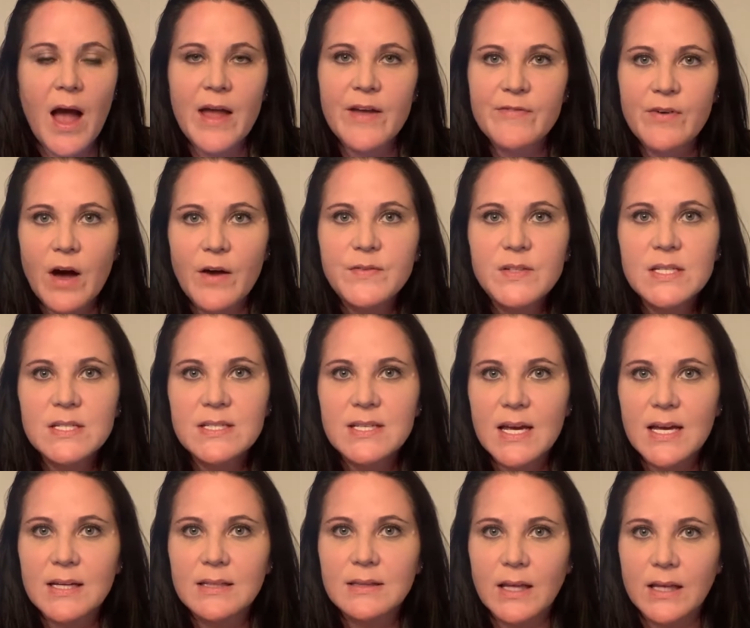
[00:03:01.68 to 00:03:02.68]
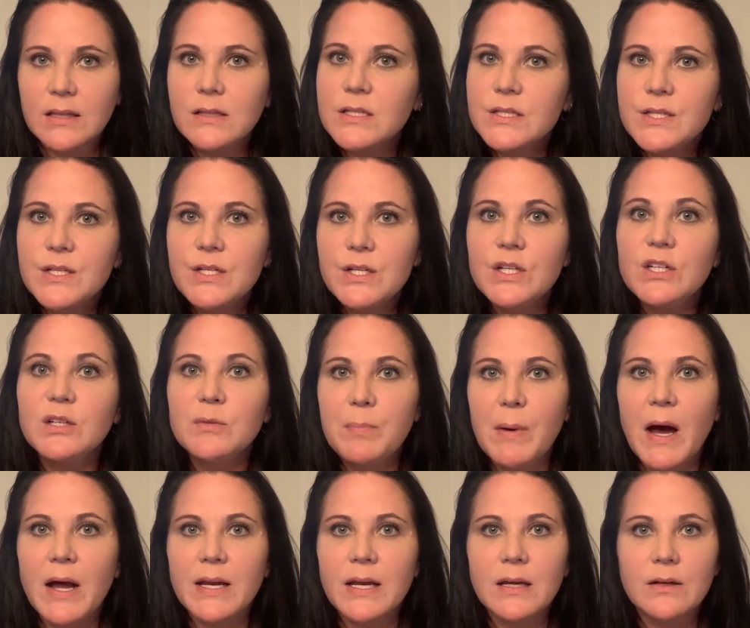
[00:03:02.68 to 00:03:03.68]
I've often said, like, listen to your
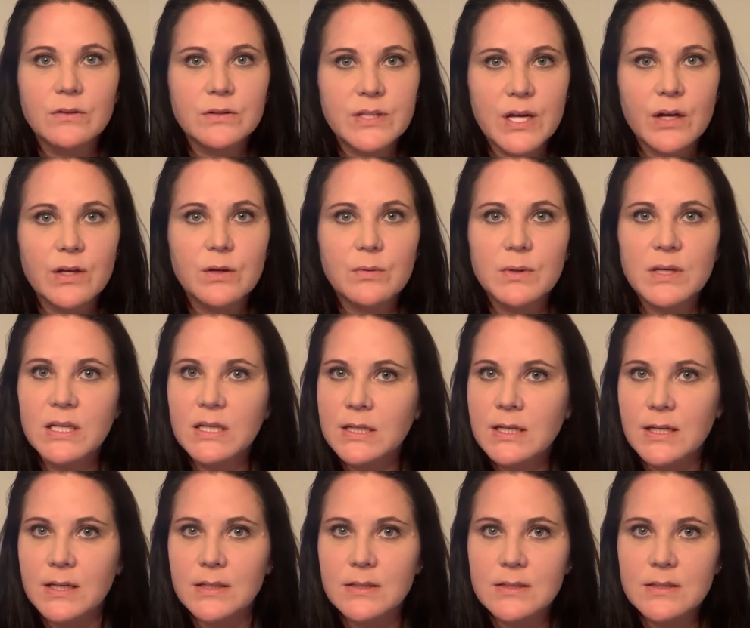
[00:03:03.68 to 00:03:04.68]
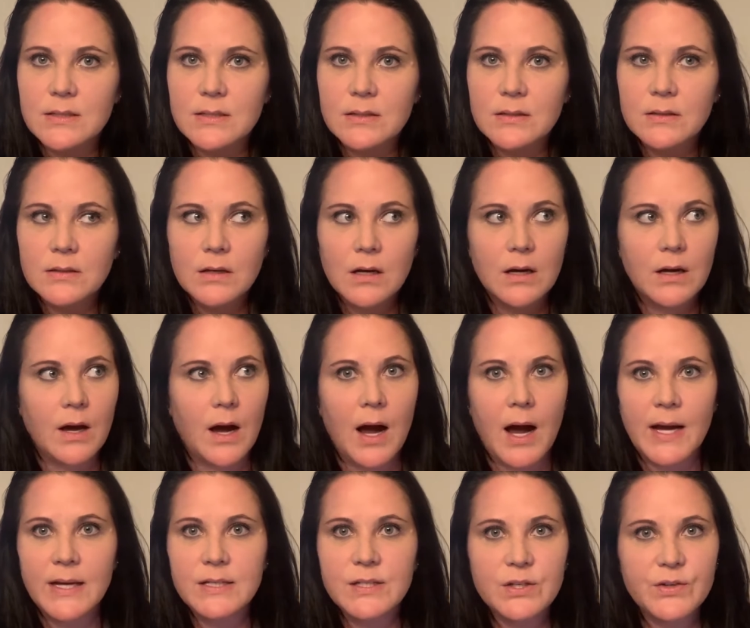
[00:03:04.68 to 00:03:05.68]
body, it'll tell you what it needs.
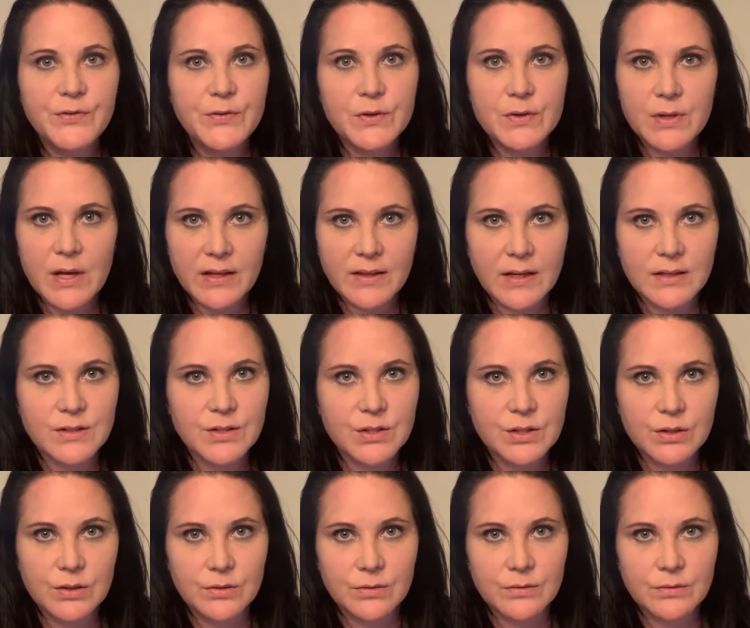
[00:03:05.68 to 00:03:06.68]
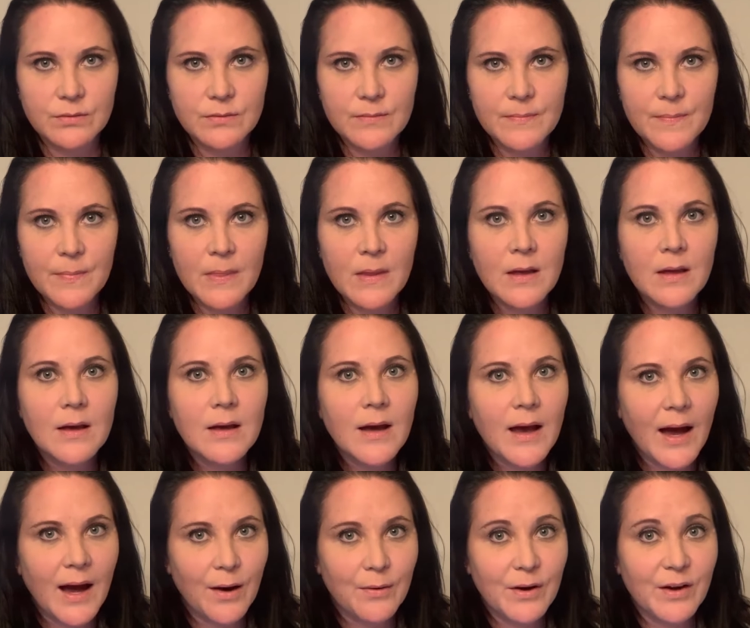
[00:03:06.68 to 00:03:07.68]
I still feel like that's true.
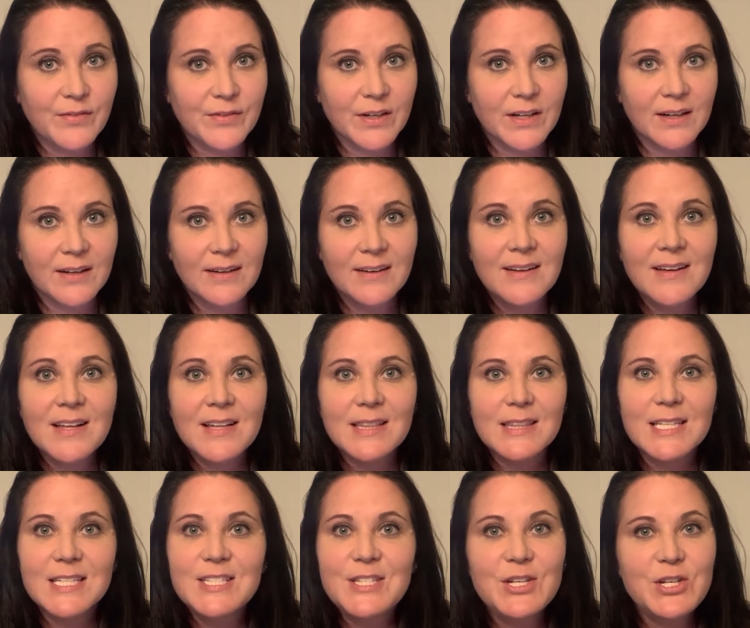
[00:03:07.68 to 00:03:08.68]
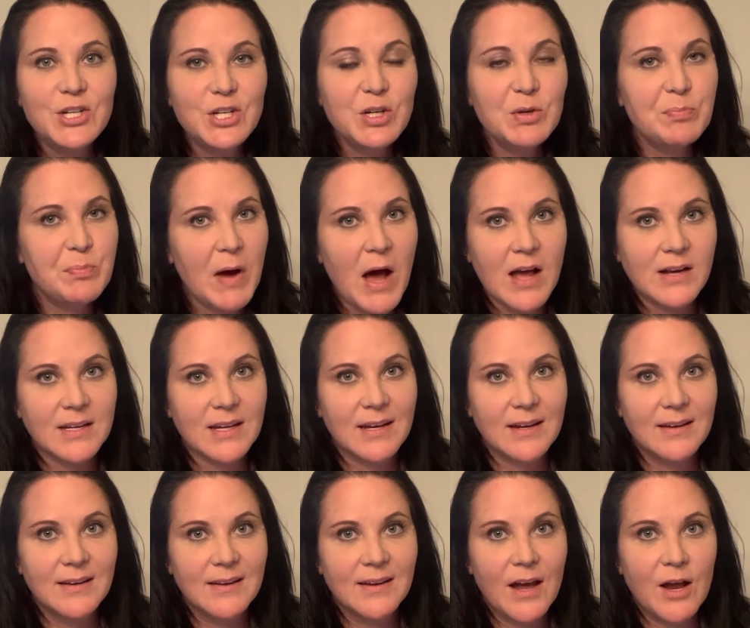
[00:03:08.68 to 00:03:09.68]
However, listen to your
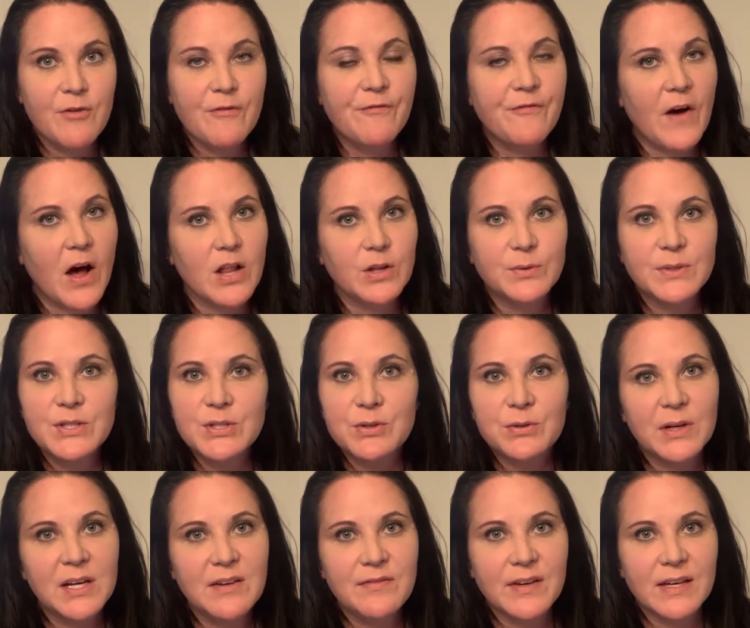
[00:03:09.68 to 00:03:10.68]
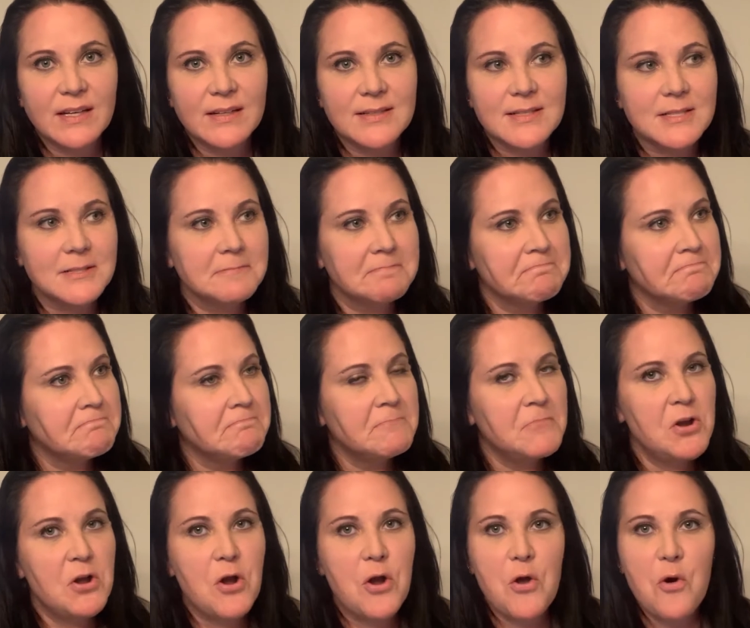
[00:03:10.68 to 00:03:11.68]
body and follow its cravings.
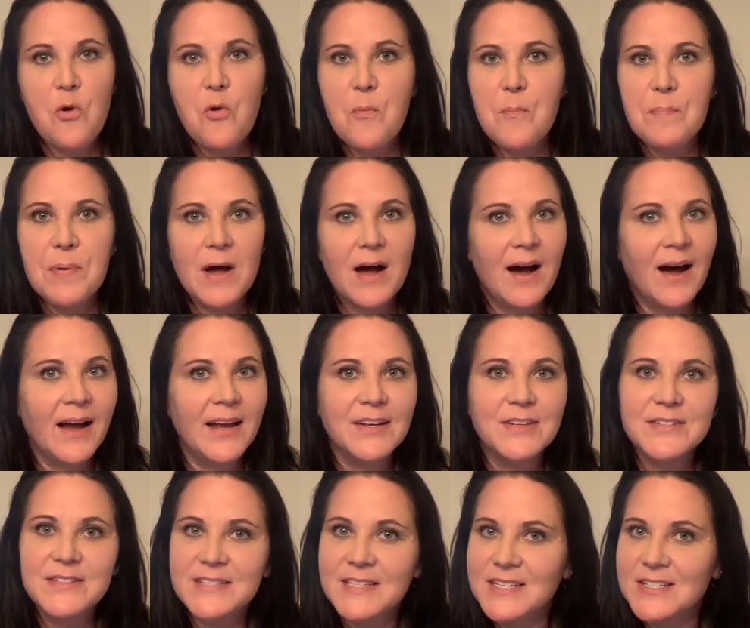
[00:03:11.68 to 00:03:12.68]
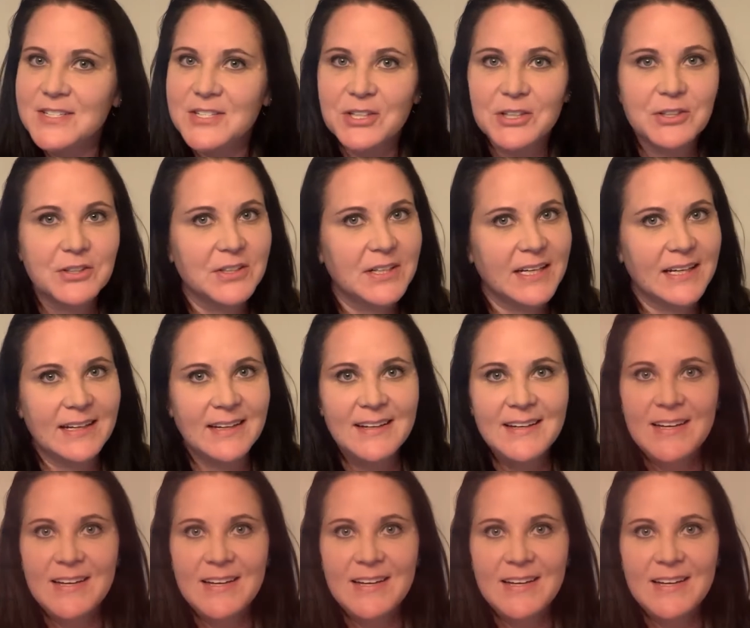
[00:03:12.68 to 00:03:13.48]
Nope, I disagree.